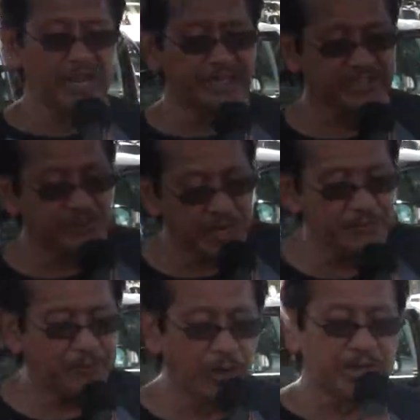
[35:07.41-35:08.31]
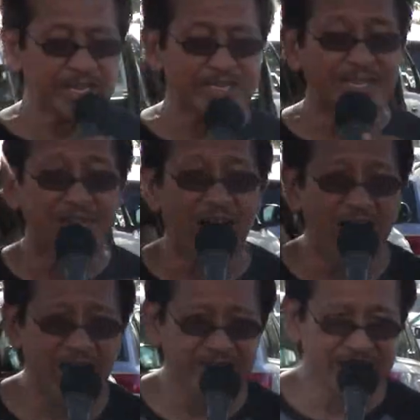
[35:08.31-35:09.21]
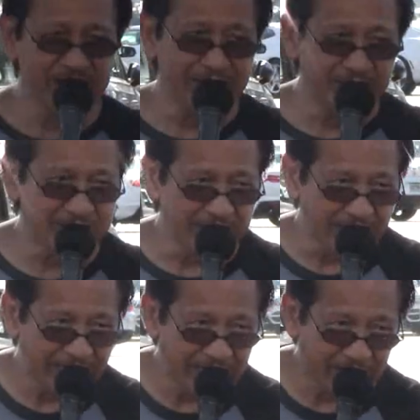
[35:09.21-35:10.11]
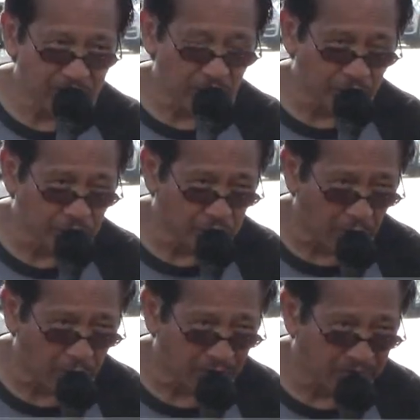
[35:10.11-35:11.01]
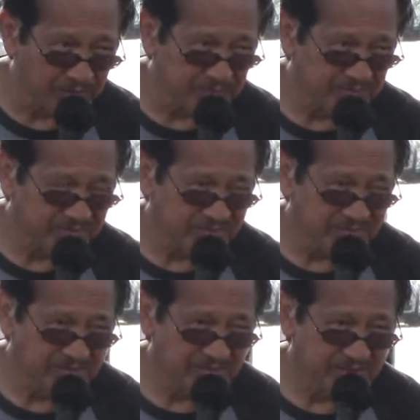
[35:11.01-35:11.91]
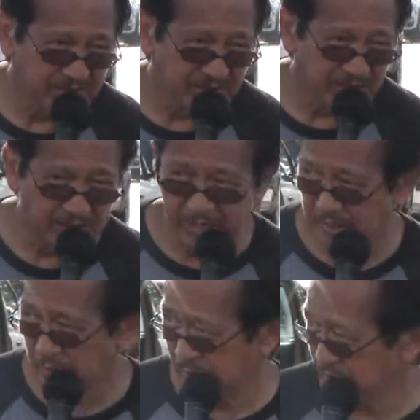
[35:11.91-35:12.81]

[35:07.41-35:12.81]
and grateful that God is in control. Oh,